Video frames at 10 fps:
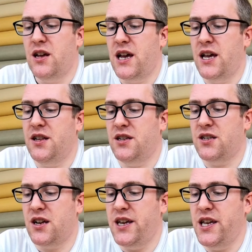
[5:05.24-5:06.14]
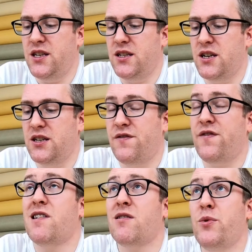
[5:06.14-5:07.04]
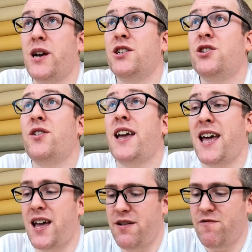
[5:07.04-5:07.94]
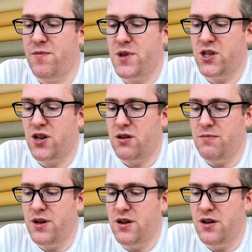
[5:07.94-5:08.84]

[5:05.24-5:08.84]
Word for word: at the sides as far away as you can from the top.